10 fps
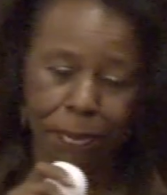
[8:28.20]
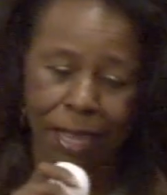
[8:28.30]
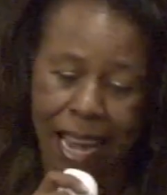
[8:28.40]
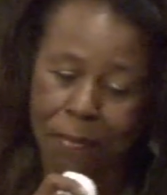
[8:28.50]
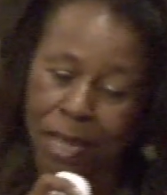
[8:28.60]

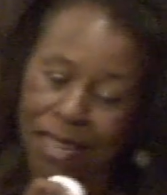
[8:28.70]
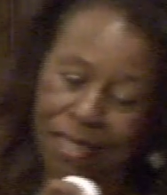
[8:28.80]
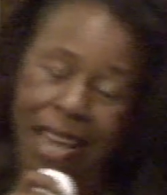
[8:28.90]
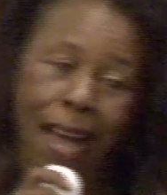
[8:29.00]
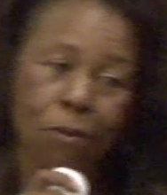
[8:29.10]
But John
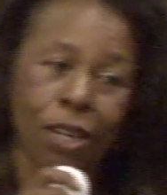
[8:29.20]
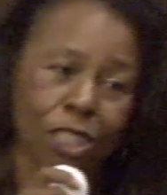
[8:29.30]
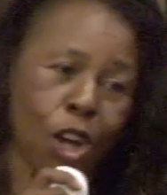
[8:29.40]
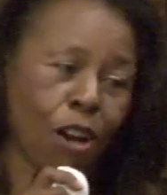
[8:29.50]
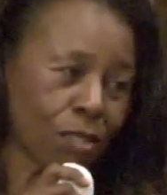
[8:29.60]
chapter 8,
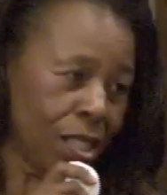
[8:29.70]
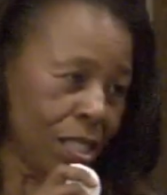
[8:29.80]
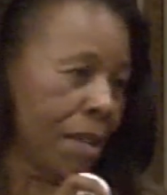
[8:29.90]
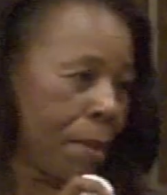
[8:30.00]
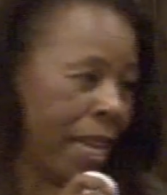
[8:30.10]
because
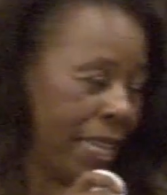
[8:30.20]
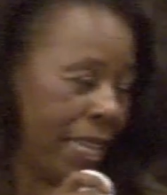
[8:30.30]
God want to